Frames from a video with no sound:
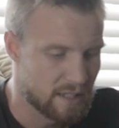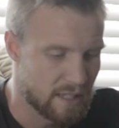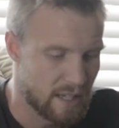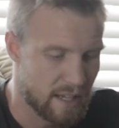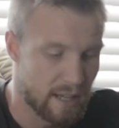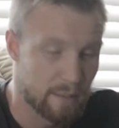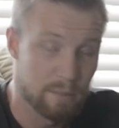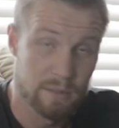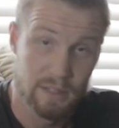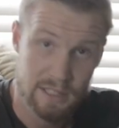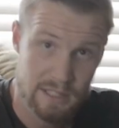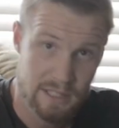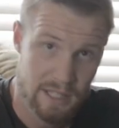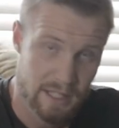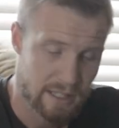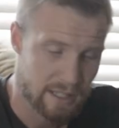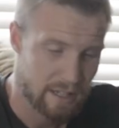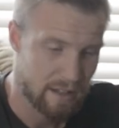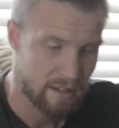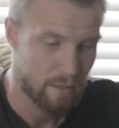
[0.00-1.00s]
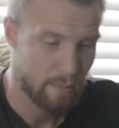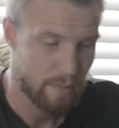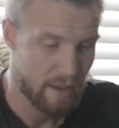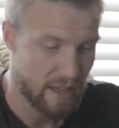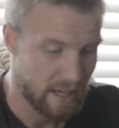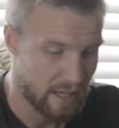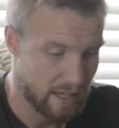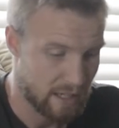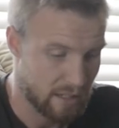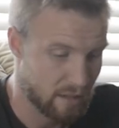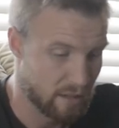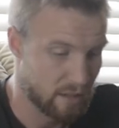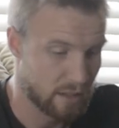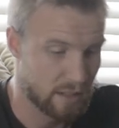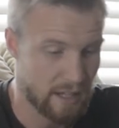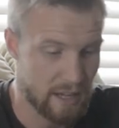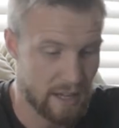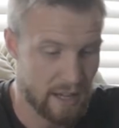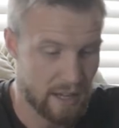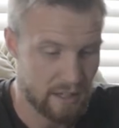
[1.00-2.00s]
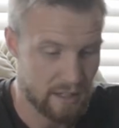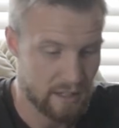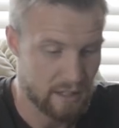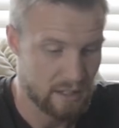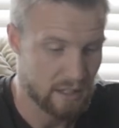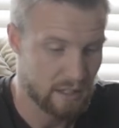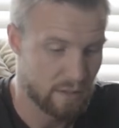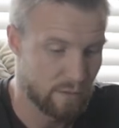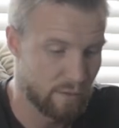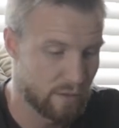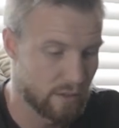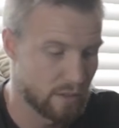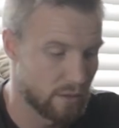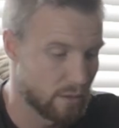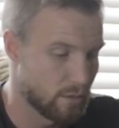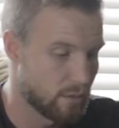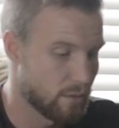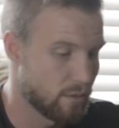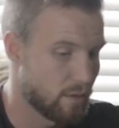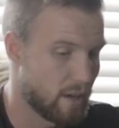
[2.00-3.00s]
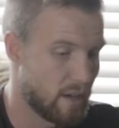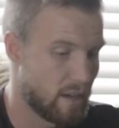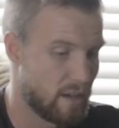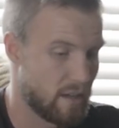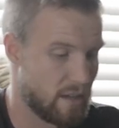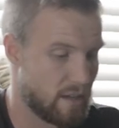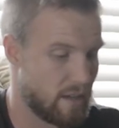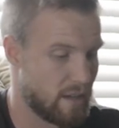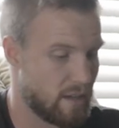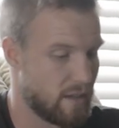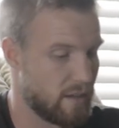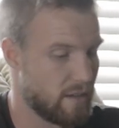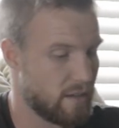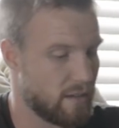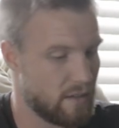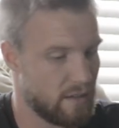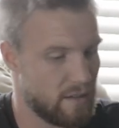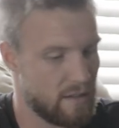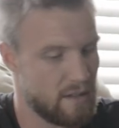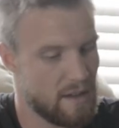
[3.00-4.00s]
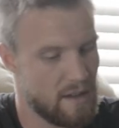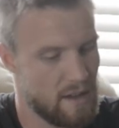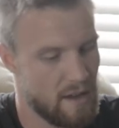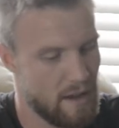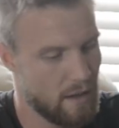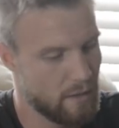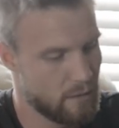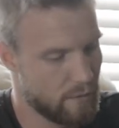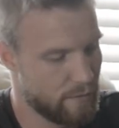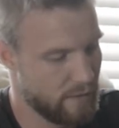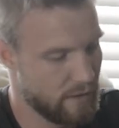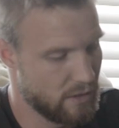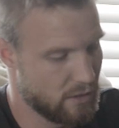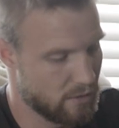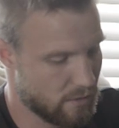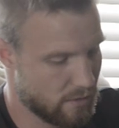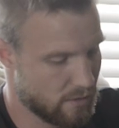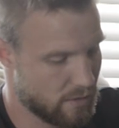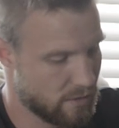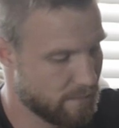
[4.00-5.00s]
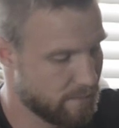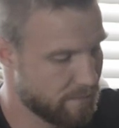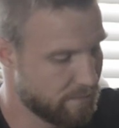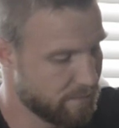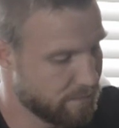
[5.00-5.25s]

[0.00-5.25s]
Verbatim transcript: Let's take it out of the bag and look at a few other features.